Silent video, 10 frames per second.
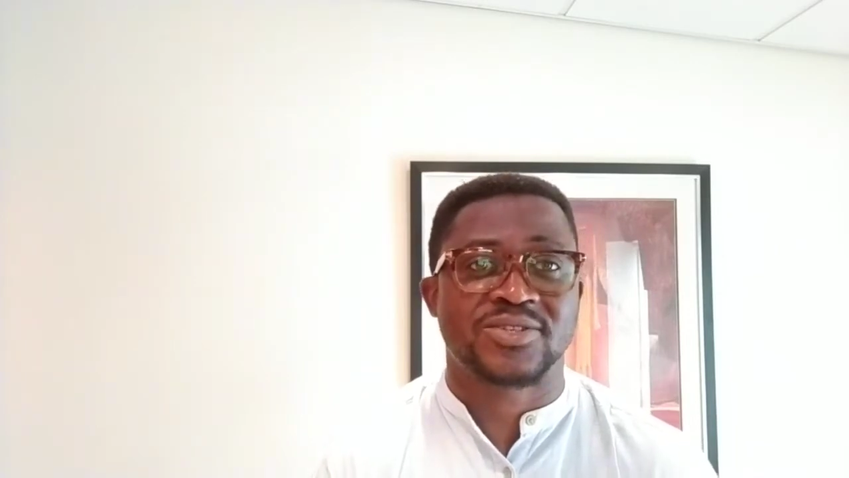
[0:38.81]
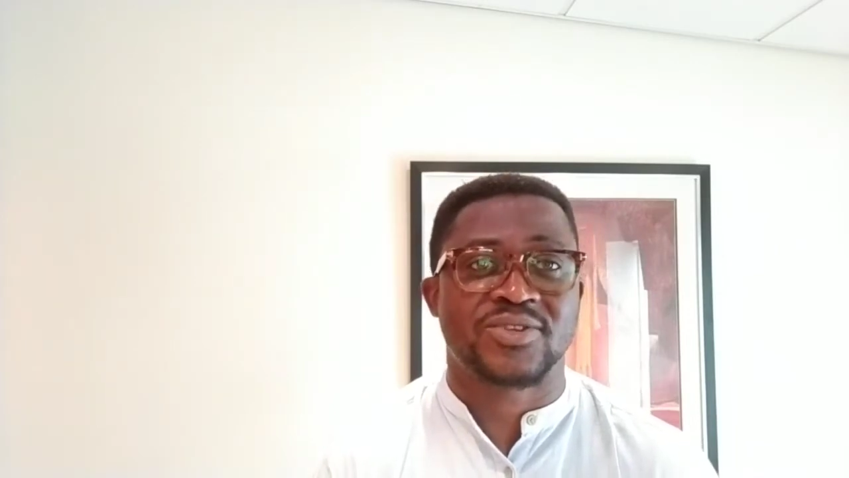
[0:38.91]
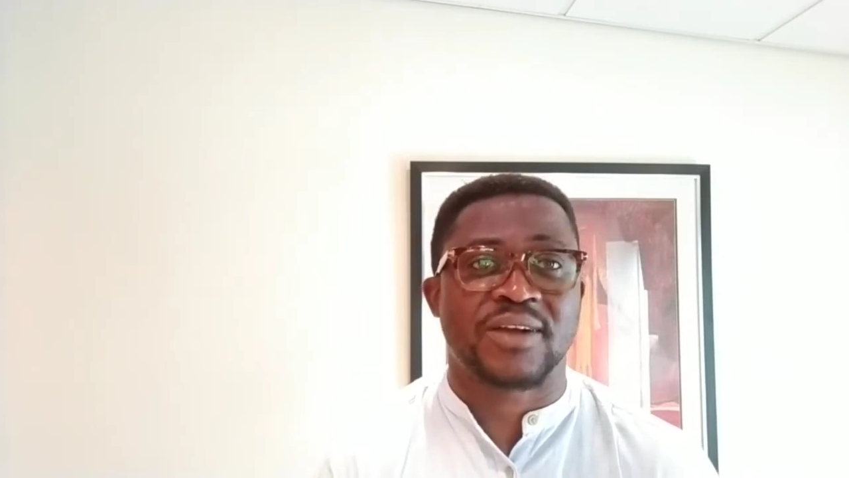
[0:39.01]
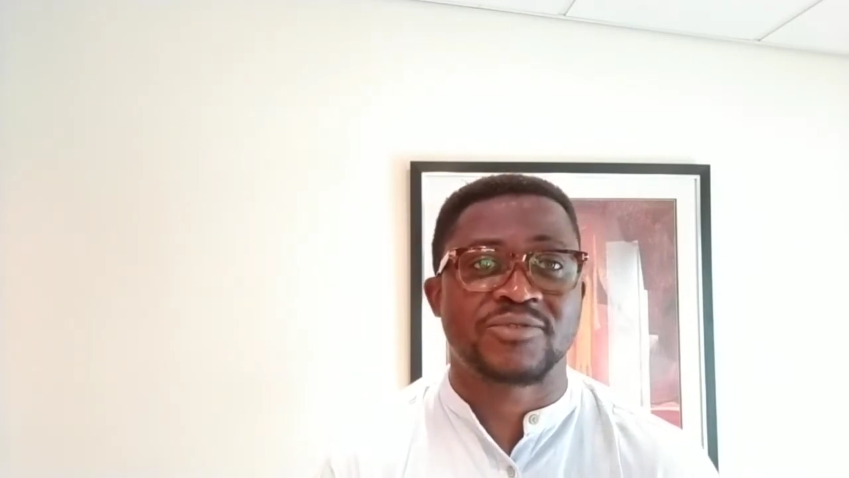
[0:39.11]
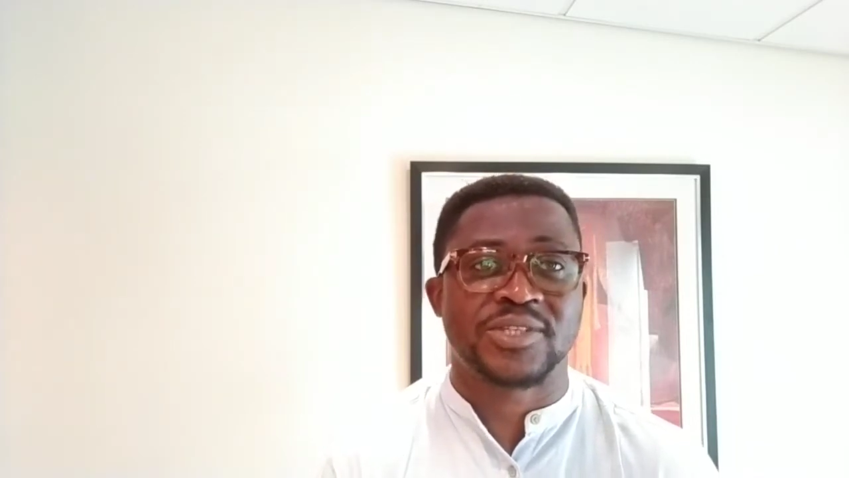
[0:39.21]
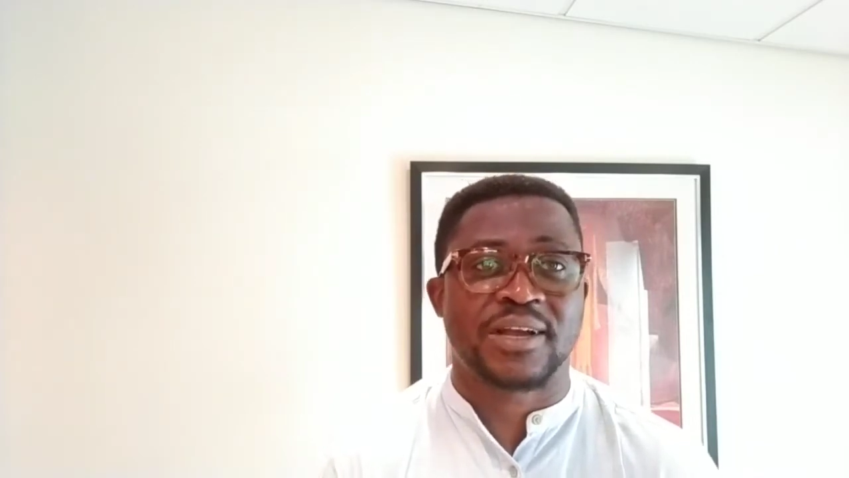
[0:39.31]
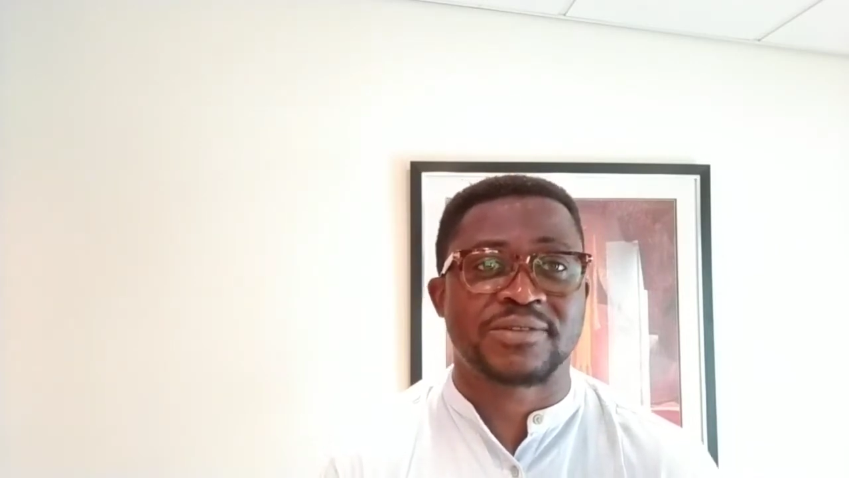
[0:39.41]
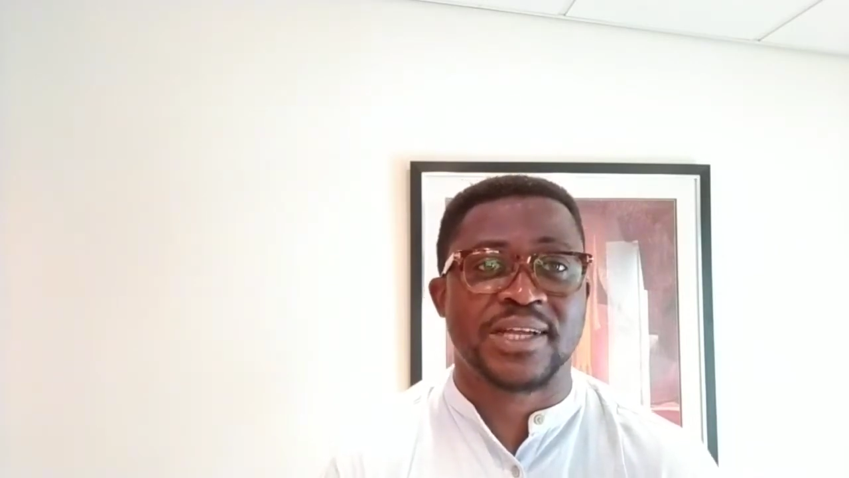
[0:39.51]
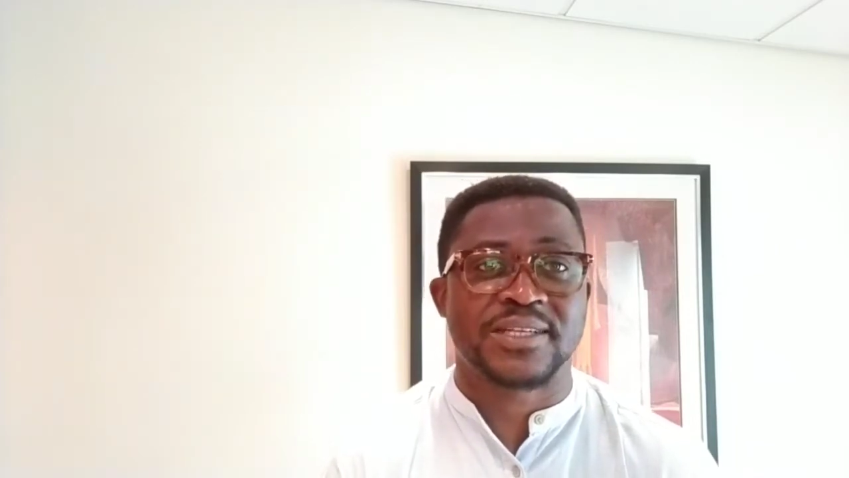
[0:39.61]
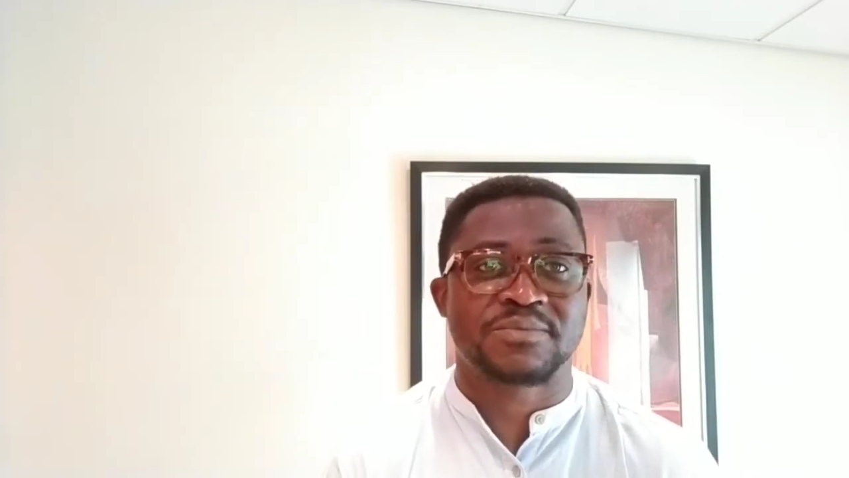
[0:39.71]
traveled
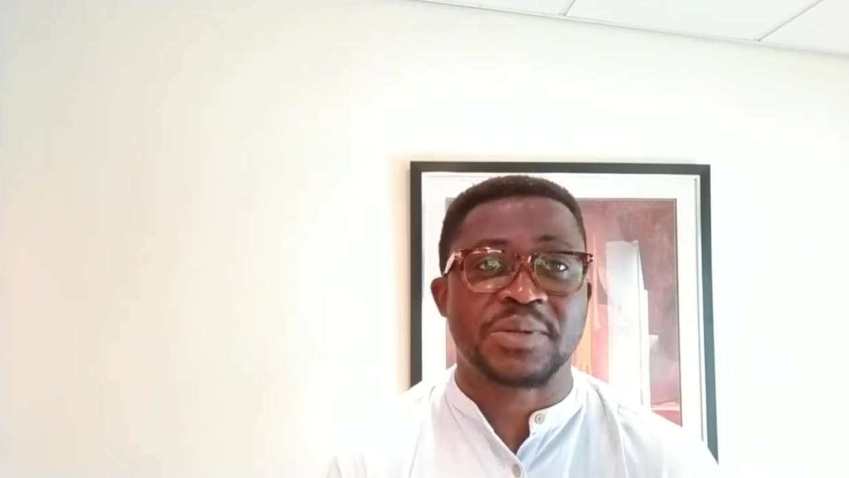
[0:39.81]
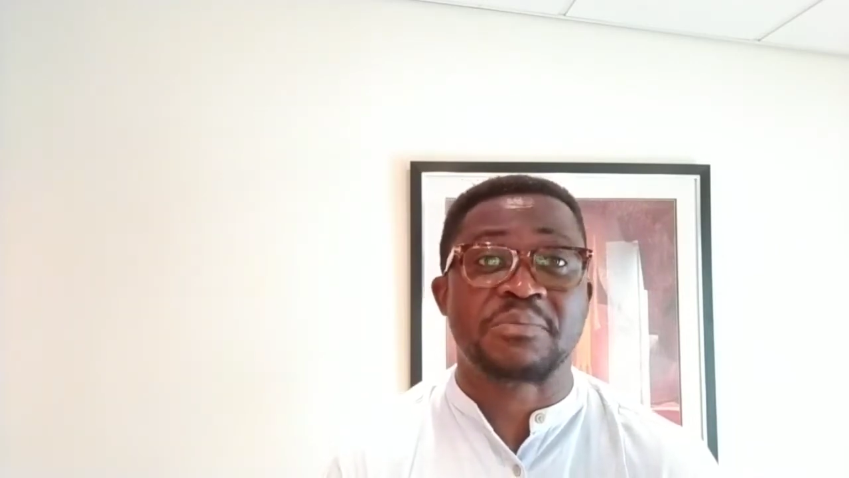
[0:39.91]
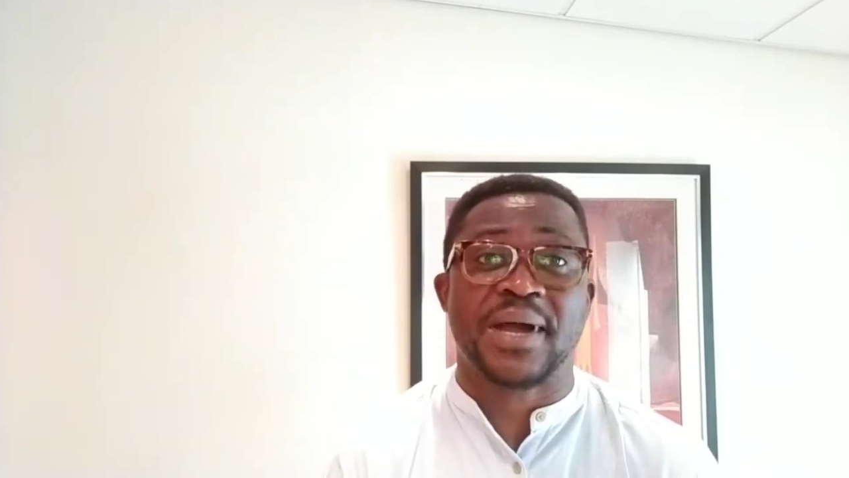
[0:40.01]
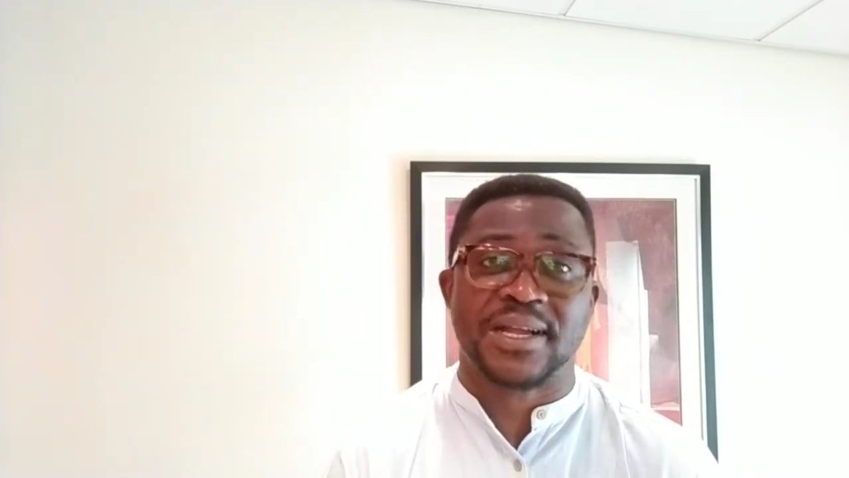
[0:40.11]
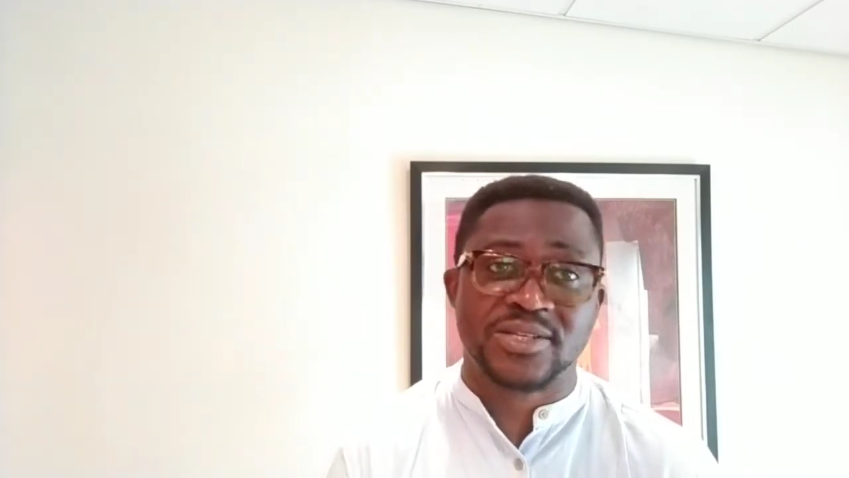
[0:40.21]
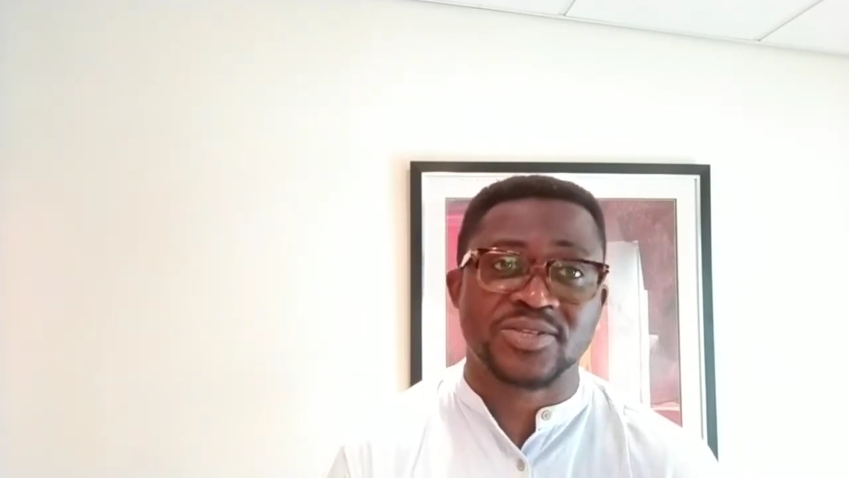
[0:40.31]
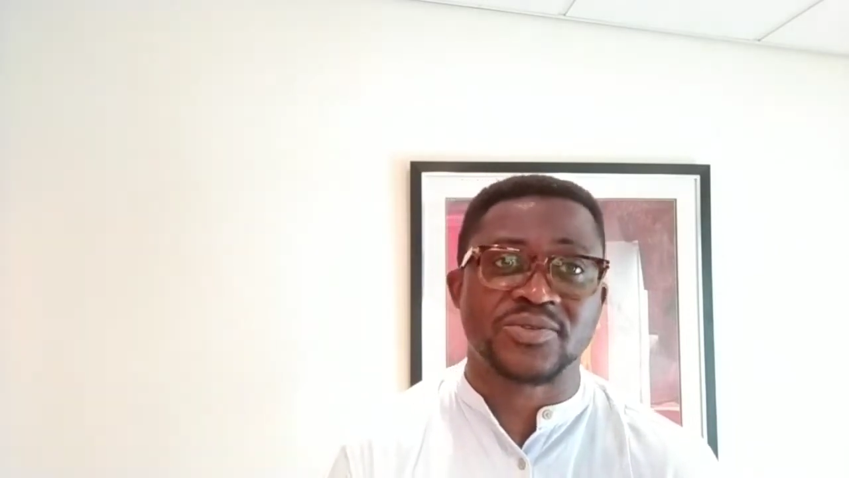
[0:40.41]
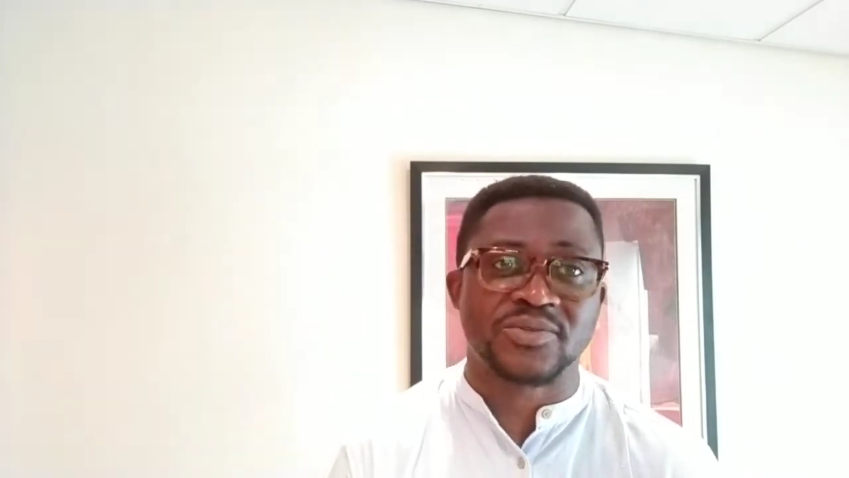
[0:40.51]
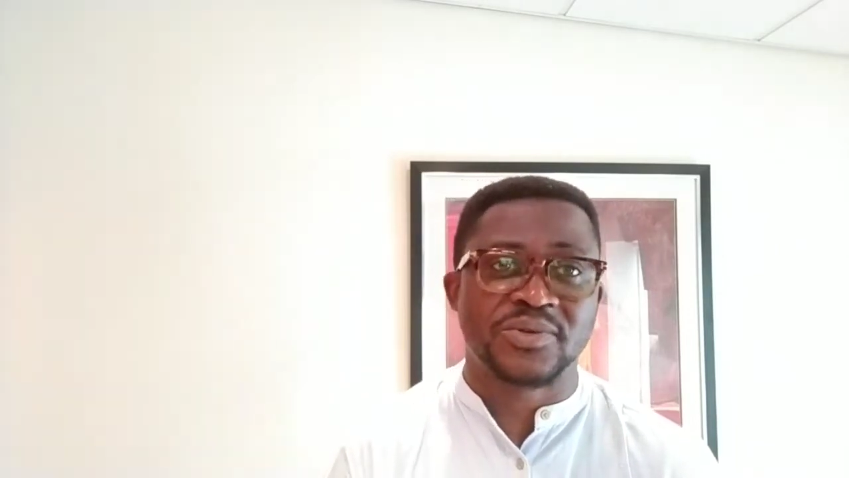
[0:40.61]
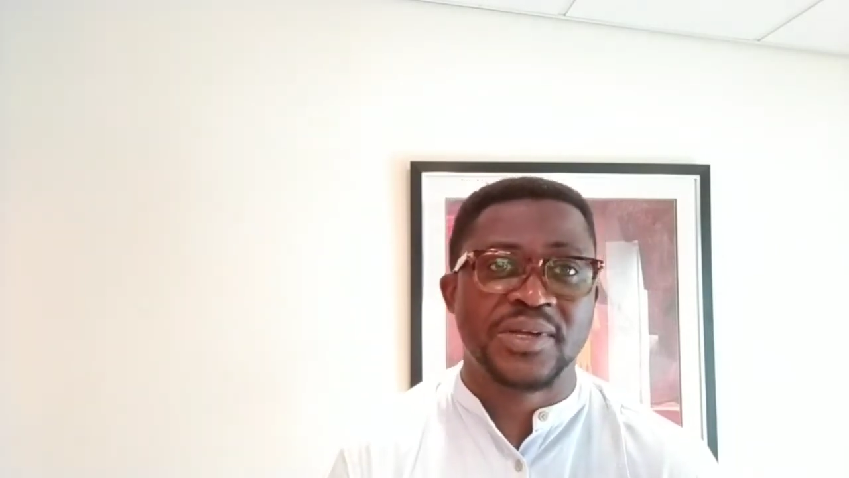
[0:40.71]
out and it's been back
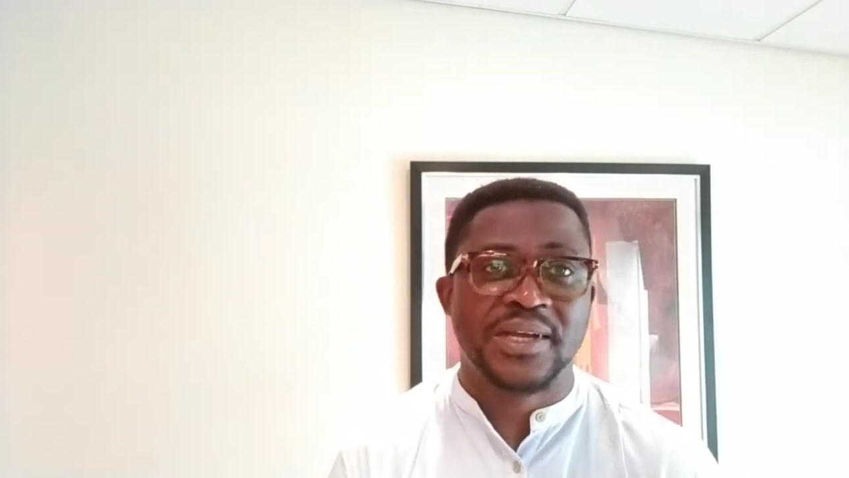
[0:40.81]
to